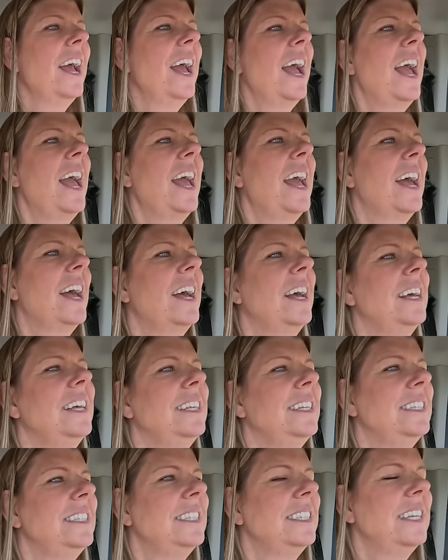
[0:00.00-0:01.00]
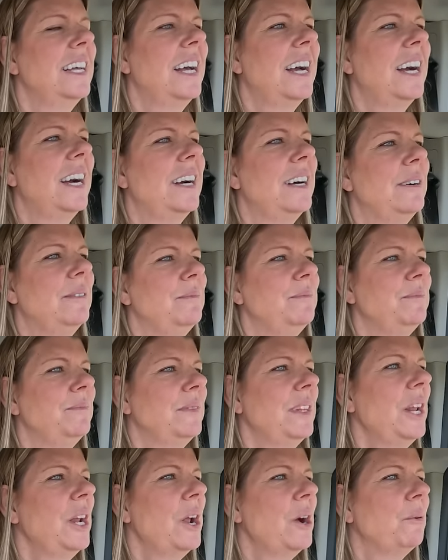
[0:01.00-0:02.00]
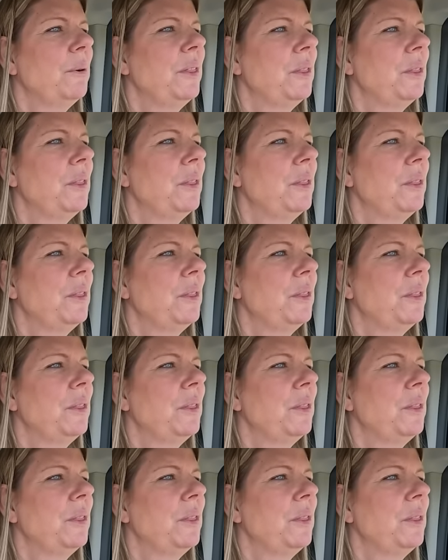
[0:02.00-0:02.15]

And, we